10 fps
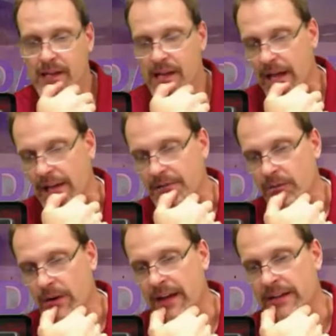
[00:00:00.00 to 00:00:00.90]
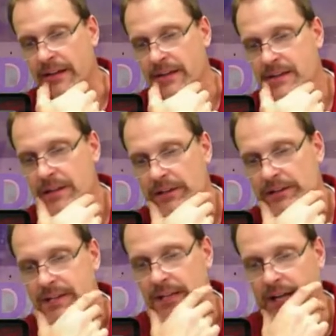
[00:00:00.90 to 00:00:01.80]
Hey, Rodney.
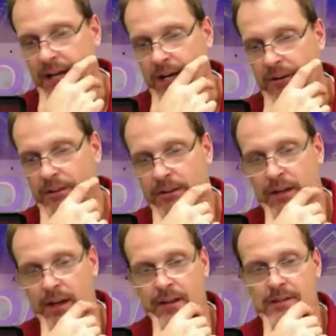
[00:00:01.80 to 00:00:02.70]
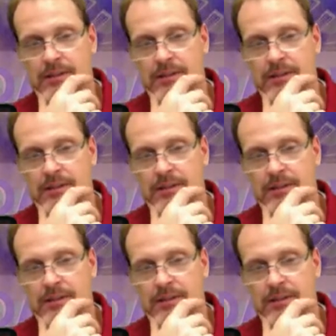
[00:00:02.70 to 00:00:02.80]
See you later. Okay.